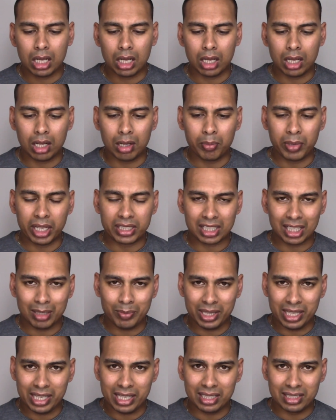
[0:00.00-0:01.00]
It's going
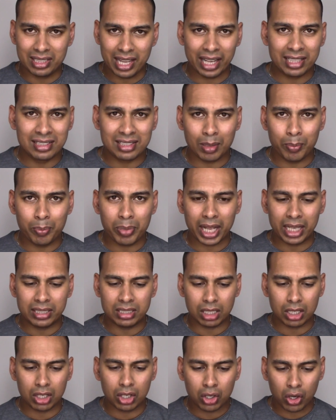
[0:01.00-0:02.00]
to be the exact same
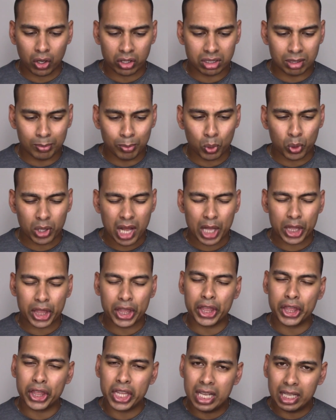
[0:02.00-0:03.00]
pricing across the board. I
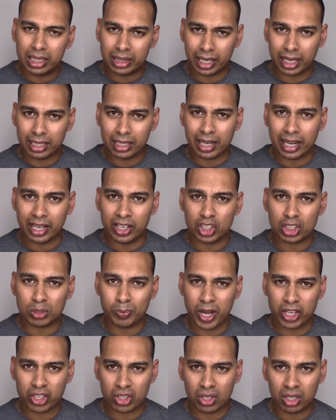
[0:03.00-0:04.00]
think they're going to run a
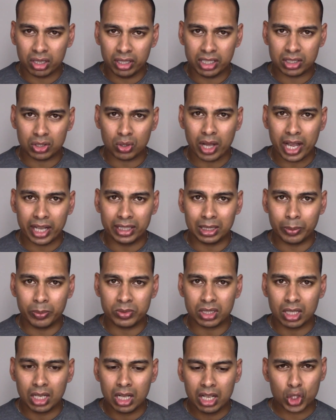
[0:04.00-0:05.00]
special on these two items,
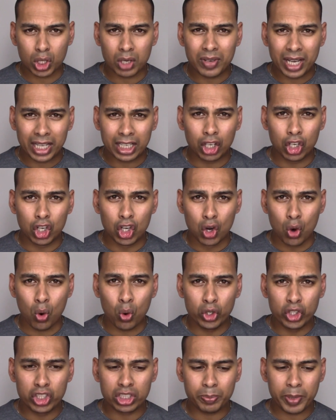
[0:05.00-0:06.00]
sort of like a
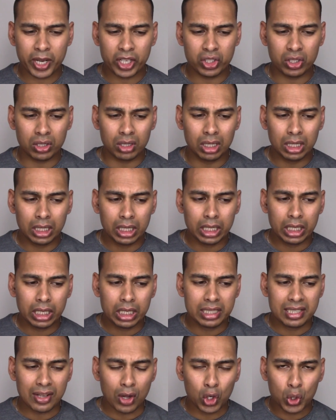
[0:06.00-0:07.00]
launch special.
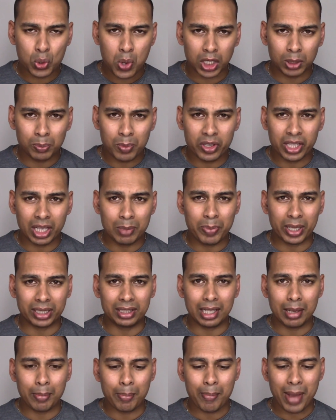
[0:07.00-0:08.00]
Don't quote me on that, but
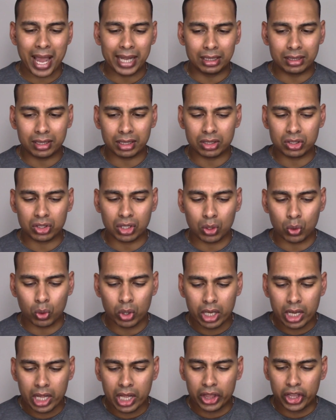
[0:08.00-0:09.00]
they might. So
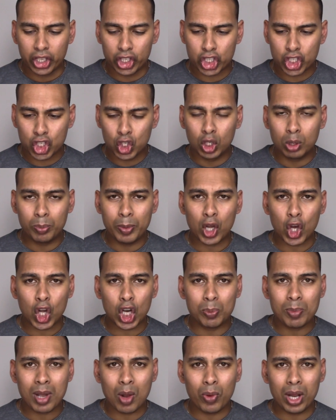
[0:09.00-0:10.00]
this should be
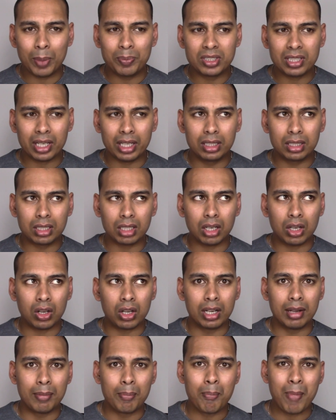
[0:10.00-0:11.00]
on my website
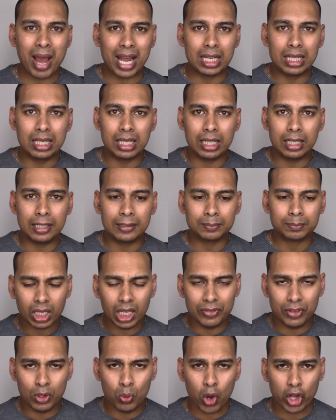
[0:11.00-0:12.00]
on Monday,
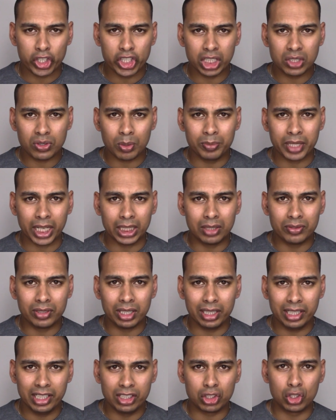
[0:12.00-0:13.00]
if you're watching this from date of
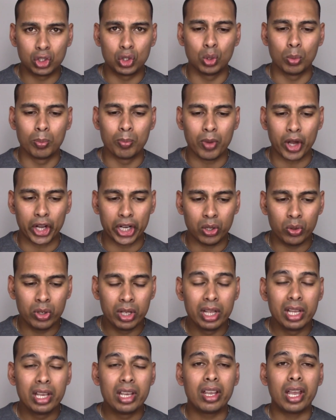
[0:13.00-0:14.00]
release tomorrow.
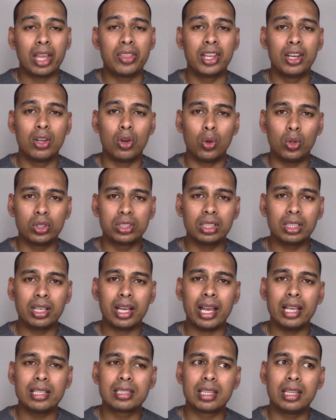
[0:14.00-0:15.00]
And then also,
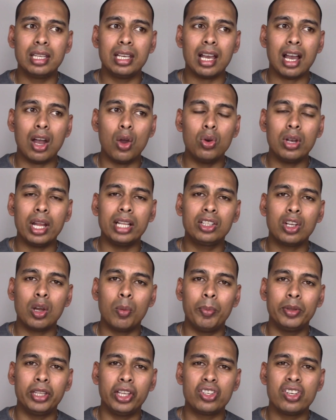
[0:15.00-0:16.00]
guys, the Olight
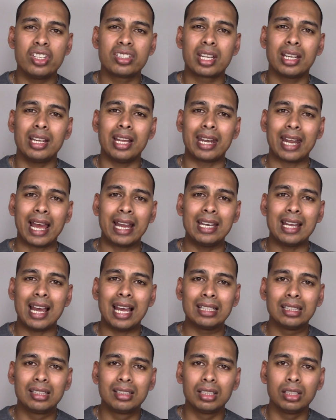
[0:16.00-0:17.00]
competition is going to run
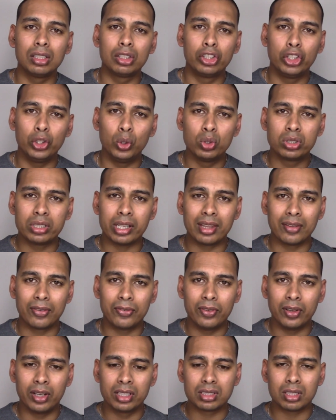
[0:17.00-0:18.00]
until Tuesday, the
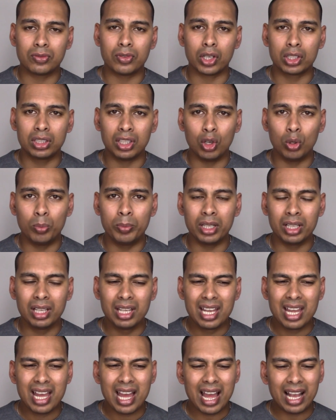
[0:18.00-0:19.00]
1st of October.
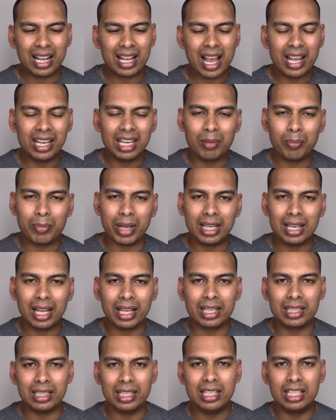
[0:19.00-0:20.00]
I kind of made like
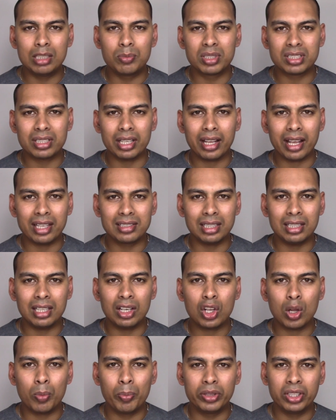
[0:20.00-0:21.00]
an idiot mistake. I said
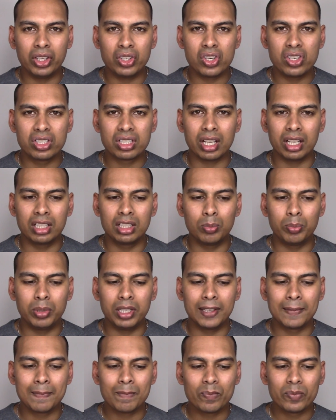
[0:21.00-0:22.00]
that competition is going to
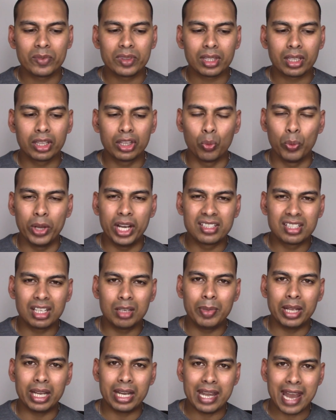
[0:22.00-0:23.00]
be, the winner is going to
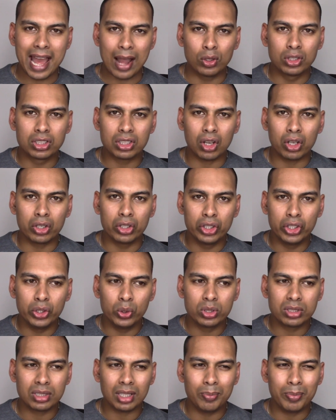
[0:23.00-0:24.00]
be announced on
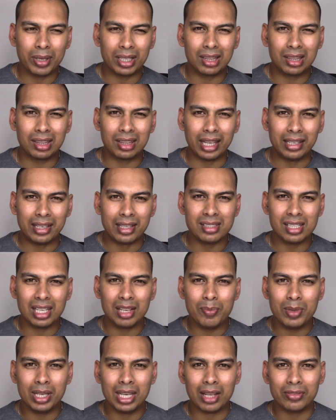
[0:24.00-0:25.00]
Tuesday, but that doesn't
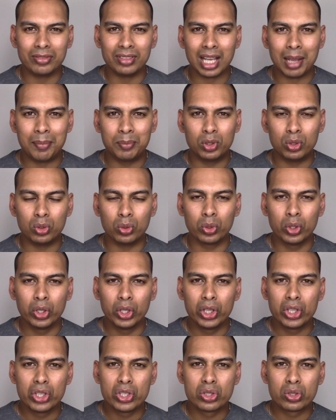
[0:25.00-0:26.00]
give me enough time to
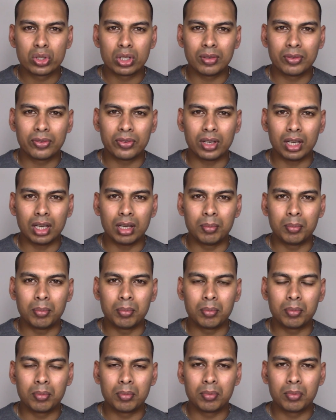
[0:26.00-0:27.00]
sort
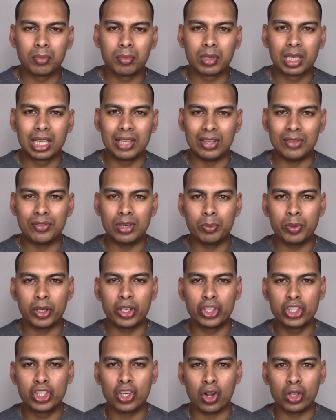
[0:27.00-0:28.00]
of give everybody
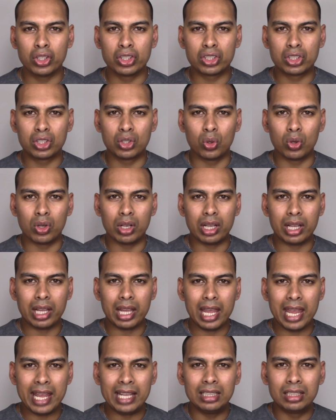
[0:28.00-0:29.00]
a chance to
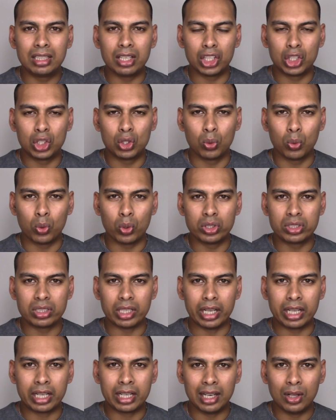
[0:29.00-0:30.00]
enter towards
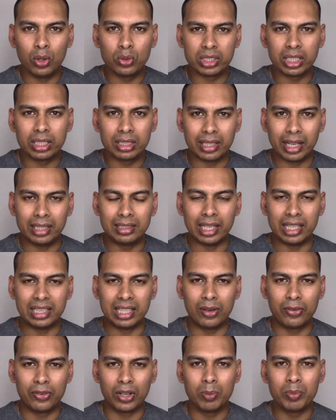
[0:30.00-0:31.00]
a closing date and
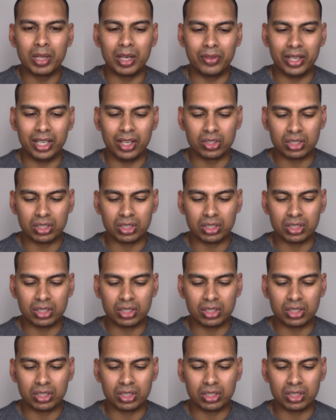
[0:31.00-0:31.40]
then film that video.